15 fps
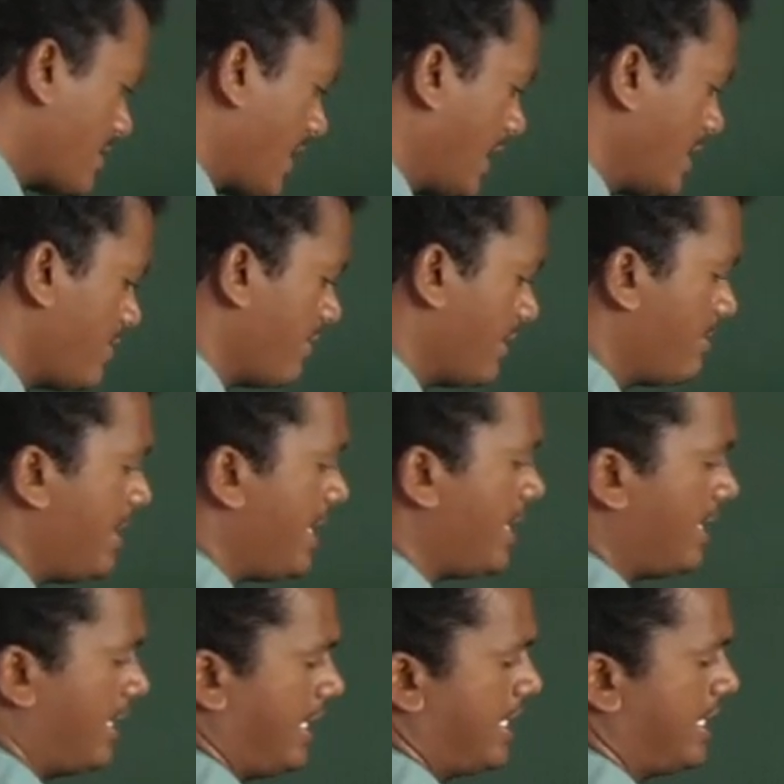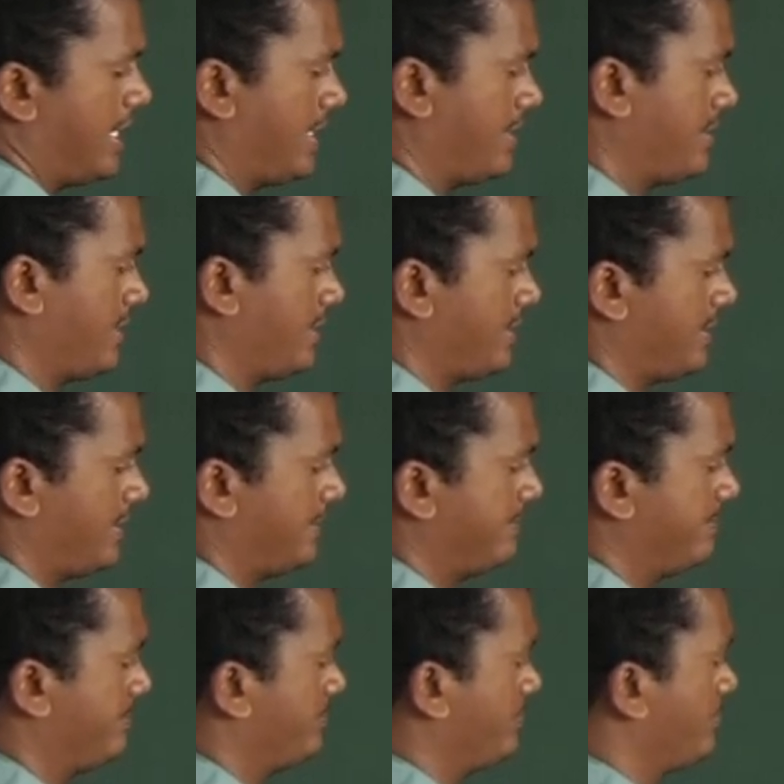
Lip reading: size will be increases.